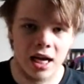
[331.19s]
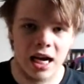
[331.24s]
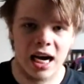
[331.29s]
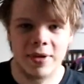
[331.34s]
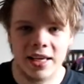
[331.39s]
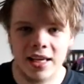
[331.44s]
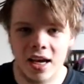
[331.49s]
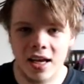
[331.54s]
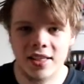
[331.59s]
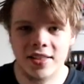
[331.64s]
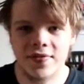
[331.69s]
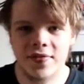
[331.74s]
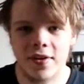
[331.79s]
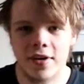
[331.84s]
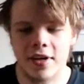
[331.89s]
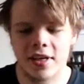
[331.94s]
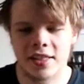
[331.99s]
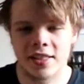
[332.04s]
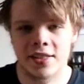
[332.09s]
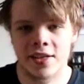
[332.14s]
Because of
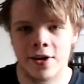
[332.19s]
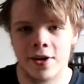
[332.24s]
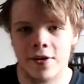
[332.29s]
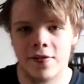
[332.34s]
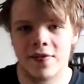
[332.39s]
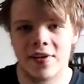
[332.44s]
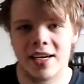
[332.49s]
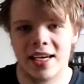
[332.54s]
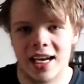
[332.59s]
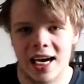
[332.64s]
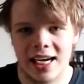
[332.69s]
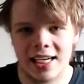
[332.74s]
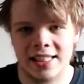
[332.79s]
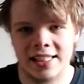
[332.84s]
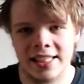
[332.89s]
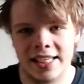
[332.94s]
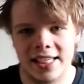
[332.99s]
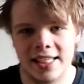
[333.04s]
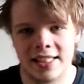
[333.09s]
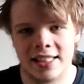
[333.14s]
all this
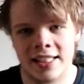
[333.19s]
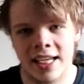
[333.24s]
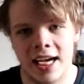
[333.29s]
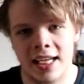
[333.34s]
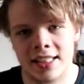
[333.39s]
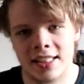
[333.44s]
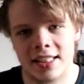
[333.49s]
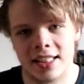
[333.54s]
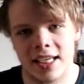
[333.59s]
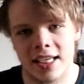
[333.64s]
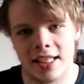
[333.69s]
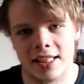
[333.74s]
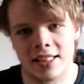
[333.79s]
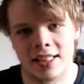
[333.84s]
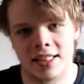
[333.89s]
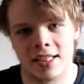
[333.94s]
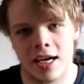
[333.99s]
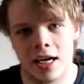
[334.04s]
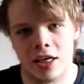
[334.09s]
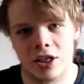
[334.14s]
COVID-19 testing and
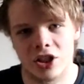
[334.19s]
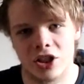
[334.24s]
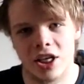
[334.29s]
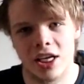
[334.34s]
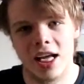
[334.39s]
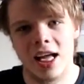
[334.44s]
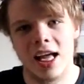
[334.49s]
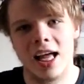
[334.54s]
such,